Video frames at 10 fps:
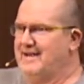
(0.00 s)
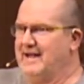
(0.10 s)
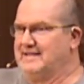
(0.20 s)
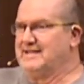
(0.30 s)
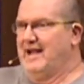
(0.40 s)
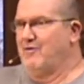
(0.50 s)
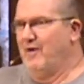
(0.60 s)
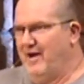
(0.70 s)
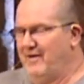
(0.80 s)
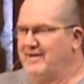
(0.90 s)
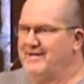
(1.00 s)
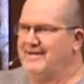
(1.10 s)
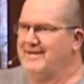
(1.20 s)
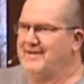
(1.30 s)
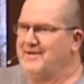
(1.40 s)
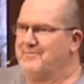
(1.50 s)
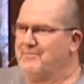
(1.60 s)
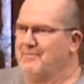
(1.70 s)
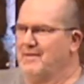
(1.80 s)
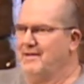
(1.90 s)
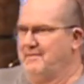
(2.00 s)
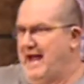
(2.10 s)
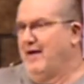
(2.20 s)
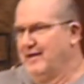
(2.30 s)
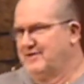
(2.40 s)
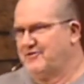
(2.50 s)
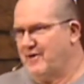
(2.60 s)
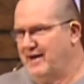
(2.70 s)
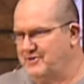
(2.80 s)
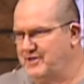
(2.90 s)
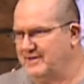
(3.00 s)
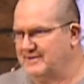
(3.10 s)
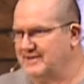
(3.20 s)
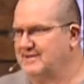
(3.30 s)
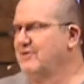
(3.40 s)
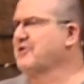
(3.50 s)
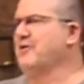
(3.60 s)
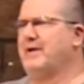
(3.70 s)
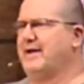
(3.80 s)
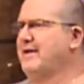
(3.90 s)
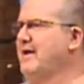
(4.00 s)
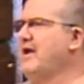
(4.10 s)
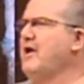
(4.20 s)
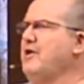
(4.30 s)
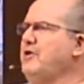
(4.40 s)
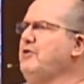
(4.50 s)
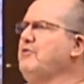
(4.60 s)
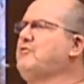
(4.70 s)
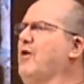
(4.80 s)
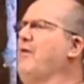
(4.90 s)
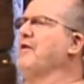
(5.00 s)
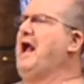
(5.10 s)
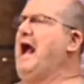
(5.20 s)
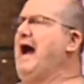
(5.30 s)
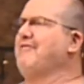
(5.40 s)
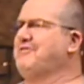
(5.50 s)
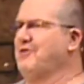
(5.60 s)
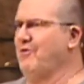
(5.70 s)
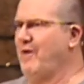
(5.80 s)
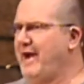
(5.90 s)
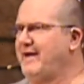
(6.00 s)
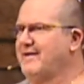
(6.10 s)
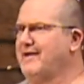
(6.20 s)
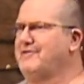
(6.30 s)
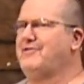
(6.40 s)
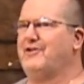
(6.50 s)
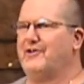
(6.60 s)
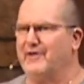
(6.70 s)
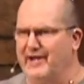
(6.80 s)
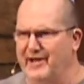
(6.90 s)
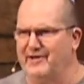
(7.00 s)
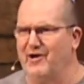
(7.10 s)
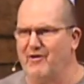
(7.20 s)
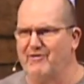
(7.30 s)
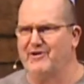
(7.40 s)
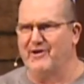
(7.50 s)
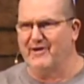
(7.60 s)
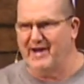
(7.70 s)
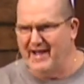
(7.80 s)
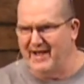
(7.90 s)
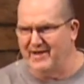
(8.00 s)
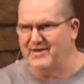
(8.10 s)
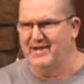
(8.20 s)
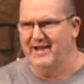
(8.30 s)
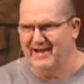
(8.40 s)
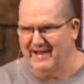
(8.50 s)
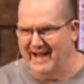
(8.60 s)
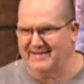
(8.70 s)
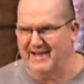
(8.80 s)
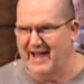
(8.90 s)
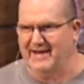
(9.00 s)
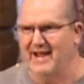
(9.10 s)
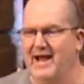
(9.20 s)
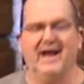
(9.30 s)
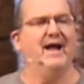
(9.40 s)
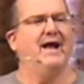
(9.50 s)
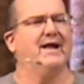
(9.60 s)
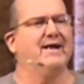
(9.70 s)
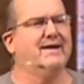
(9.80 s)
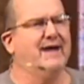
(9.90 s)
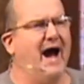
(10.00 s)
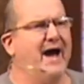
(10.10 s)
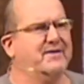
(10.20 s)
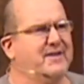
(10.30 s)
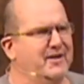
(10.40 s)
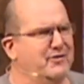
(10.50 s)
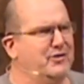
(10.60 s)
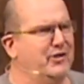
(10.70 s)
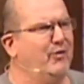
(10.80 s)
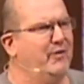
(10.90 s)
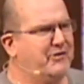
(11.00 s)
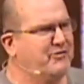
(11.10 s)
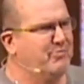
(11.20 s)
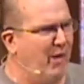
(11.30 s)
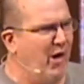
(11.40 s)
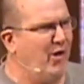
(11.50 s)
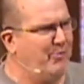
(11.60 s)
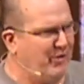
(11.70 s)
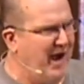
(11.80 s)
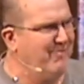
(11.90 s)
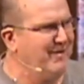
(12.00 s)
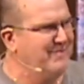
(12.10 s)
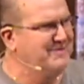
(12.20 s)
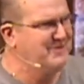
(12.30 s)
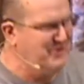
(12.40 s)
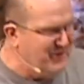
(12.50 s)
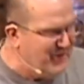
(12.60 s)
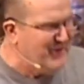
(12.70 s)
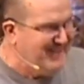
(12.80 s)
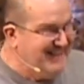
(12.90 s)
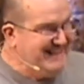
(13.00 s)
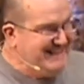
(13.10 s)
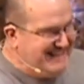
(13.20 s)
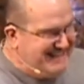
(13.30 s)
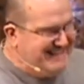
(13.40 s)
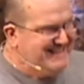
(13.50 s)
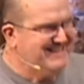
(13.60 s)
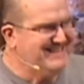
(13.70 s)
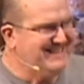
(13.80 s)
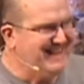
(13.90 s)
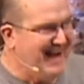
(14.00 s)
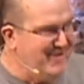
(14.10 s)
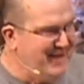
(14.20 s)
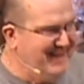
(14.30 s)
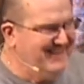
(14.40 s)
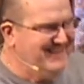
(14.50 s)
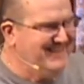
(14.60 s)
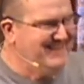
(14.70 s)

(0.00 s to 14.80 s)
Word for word: it's like, well, now let's try Jesus. Look at me. You don't have to wait until you're in over your head like that. God can deal with small problems too. Amen?